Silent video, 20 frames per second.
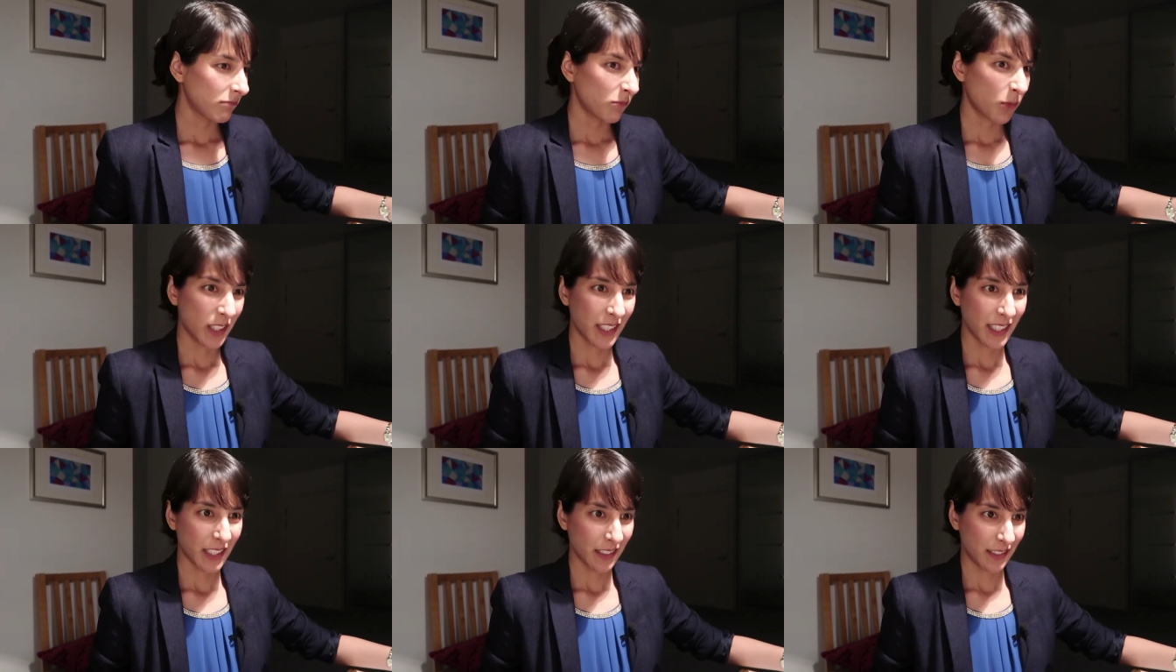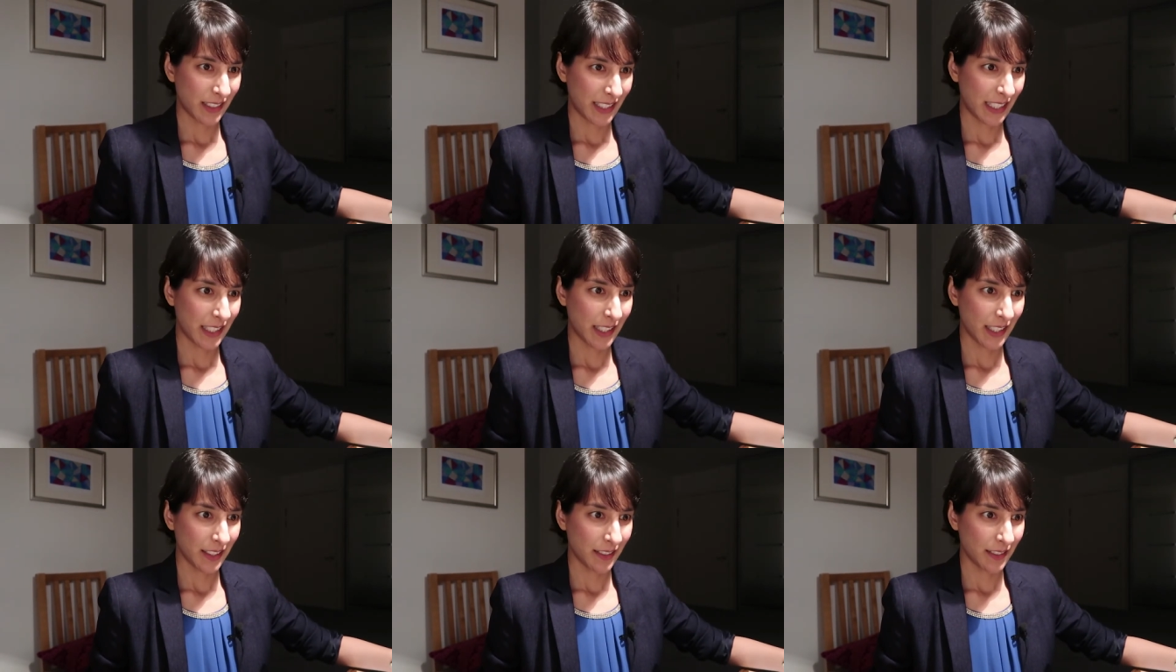without
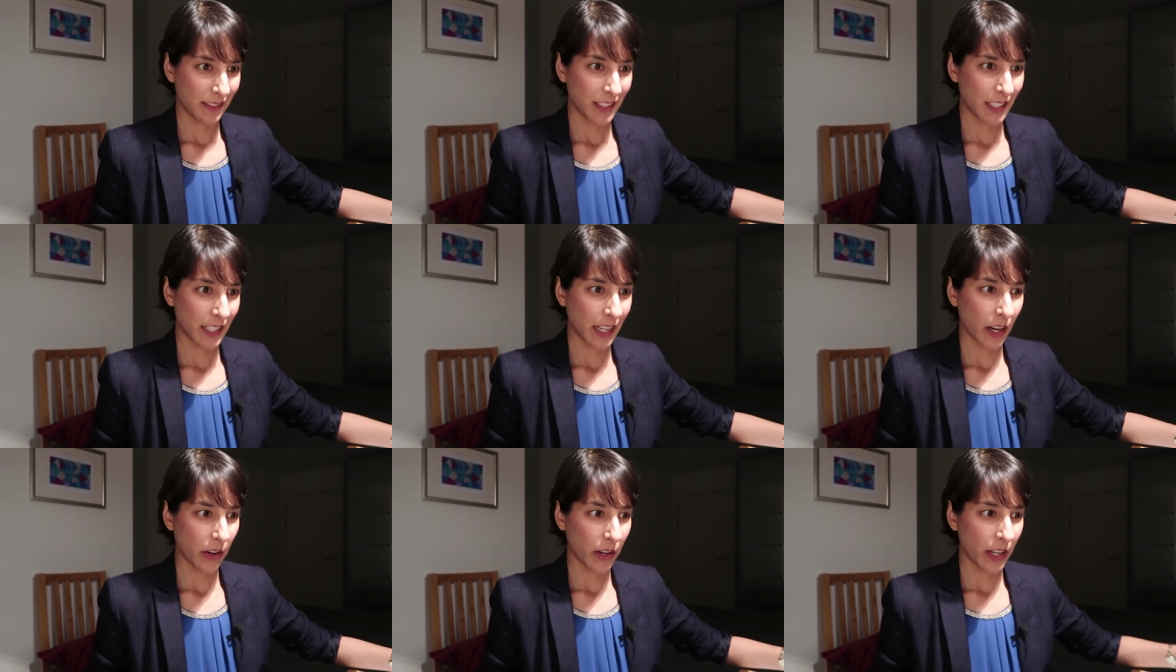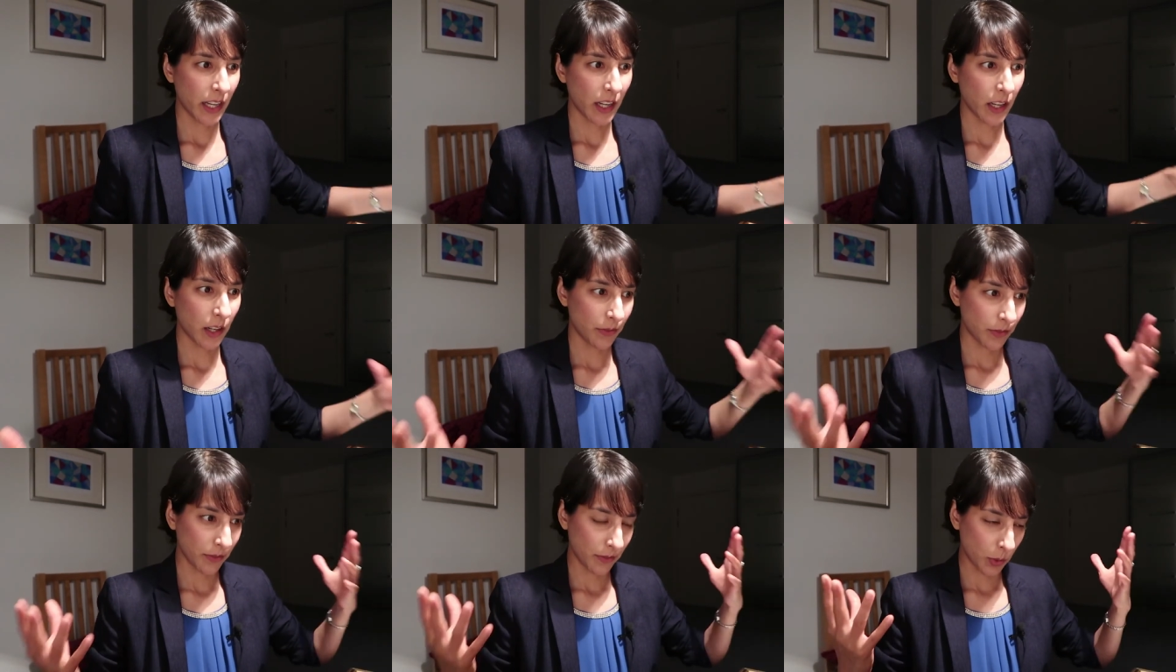needing to carry
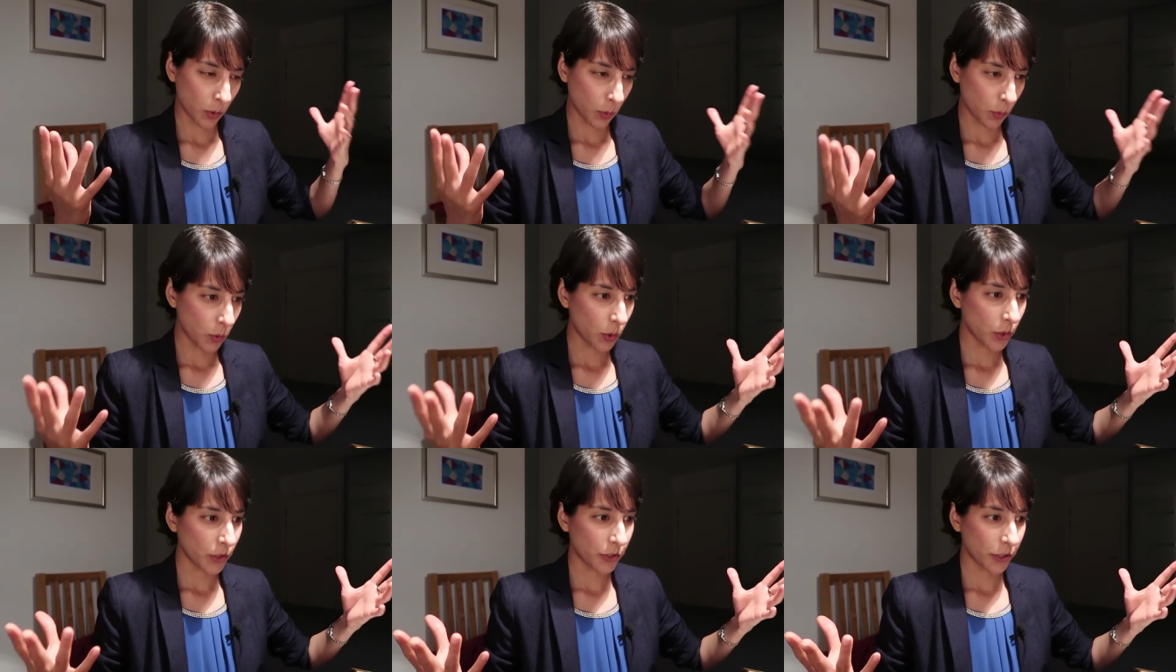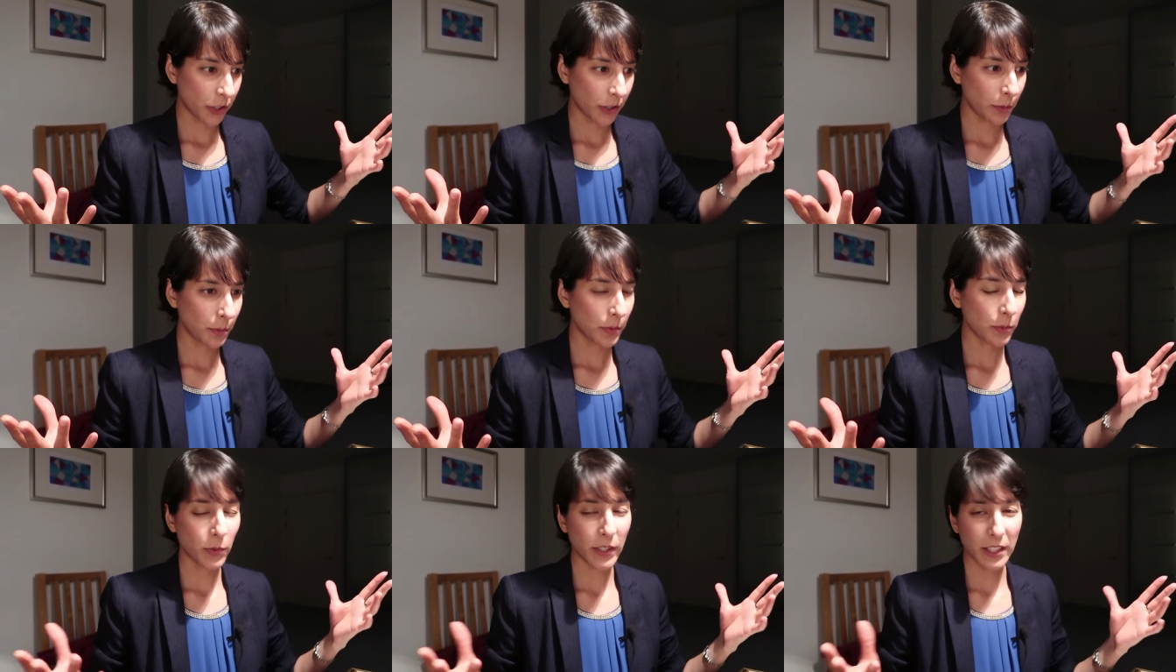half of your
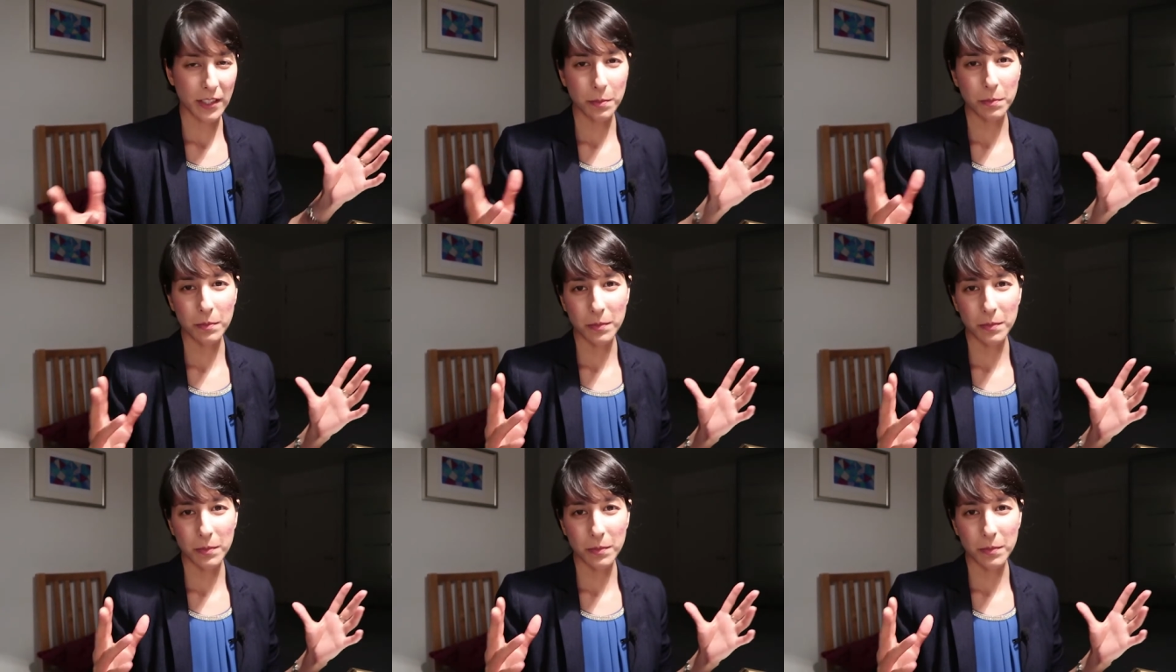wardrobe, which,